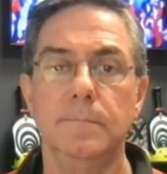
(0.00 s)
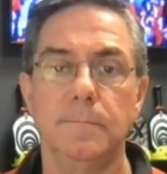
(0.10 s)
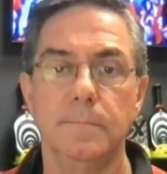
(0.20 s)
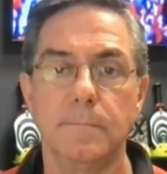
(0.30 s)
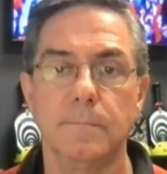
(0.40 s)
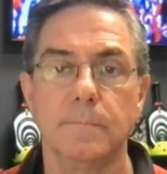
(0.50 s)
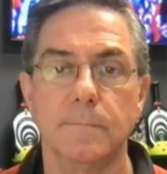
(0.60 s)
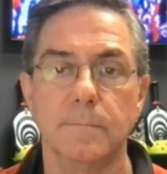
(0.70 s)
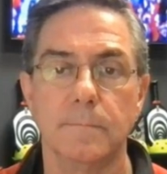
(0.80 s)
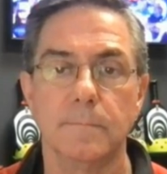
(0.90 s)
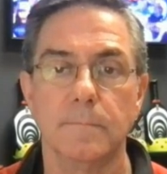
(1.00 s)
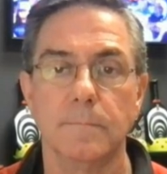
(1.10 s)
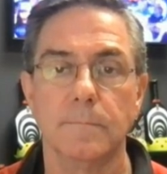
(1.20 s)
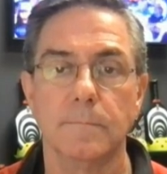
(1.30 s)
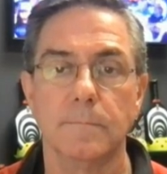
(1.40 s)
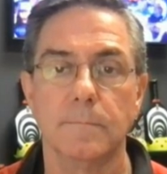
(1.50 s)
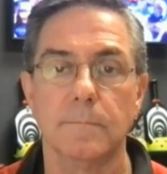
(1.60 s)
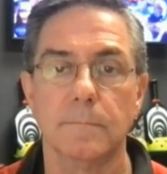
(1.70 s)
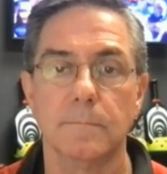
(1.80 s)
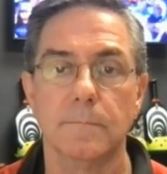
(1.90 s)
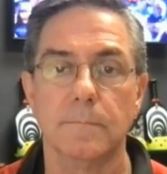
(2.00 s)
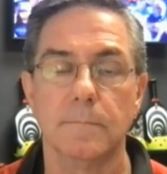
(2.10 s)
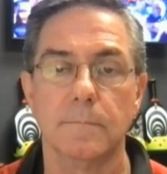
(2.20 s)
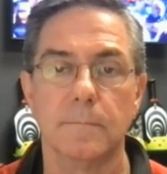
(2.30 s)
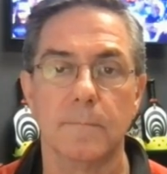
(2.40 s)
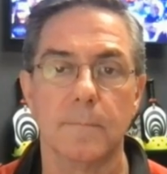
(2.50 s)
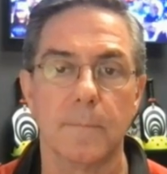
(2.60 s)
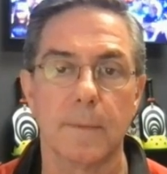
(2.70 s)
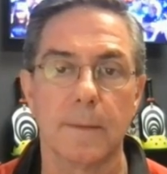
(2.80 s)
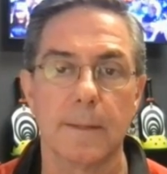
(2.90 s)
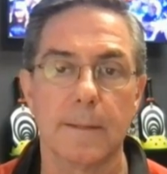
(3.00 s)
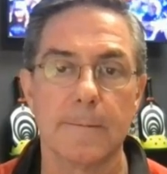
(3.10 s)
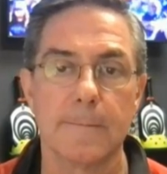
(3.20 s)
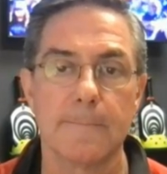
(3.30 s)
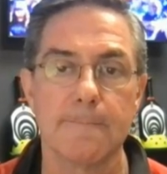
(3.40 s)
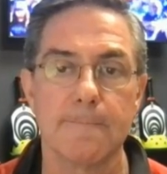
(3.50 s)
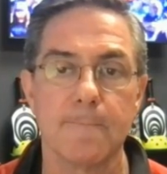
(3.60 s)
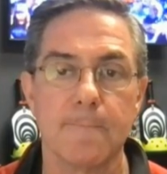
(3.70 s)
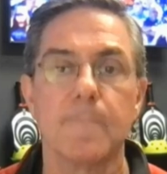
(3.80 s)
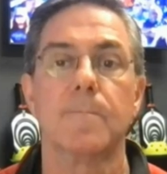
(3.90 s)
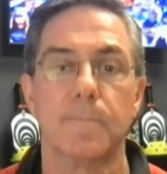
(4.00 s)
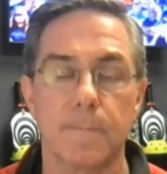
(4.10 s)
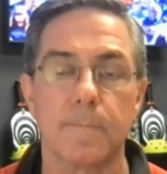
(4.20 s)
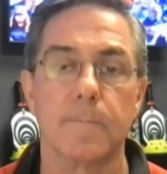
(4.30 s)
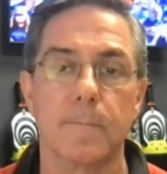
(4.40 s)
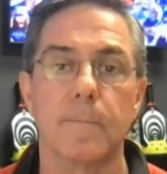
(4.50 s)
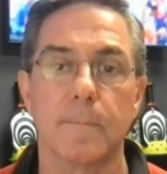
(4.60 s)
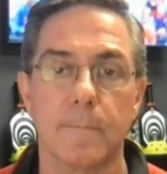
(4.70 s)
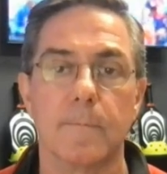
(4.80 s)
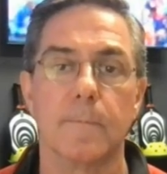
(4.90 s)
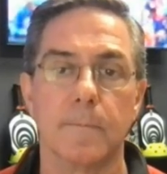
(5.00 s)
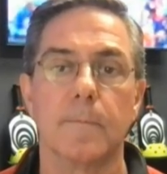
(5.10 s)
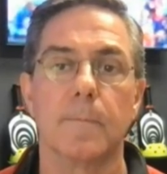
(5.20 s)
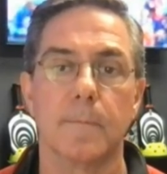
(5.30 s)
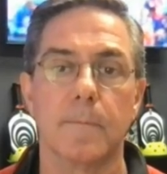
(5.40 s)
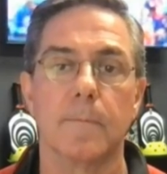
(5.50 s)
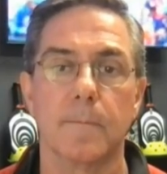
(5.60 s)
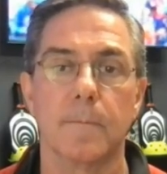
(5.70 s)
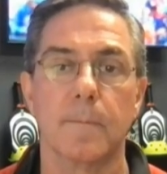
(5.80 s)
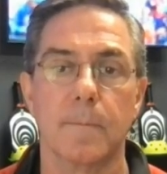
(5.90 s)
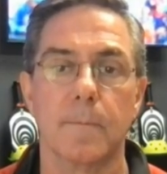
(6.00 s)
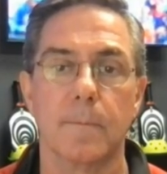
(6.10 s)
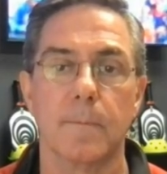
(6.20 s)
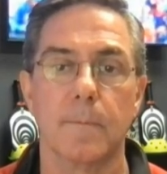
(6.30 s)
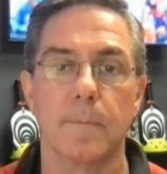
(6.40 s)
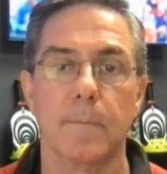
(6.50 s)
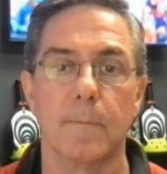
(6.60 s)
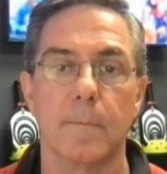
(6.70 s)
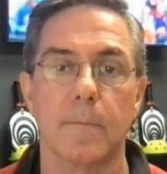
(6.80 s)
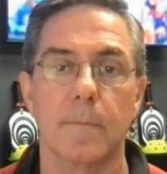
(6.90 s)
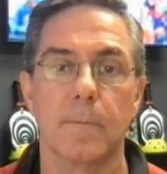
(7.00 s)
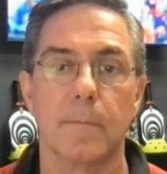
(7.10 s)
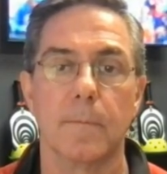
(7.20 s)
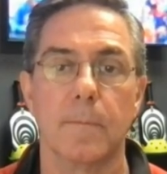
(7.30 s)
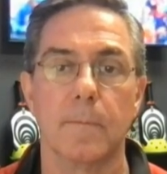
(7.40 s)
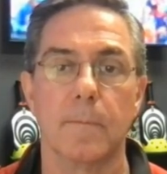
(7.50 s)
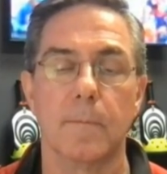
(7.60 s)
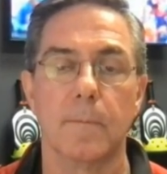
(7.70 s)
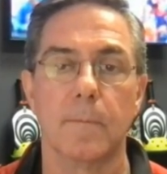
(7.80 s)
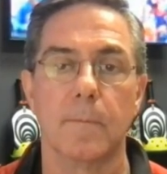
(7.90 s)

No words are spoken by the person on screen.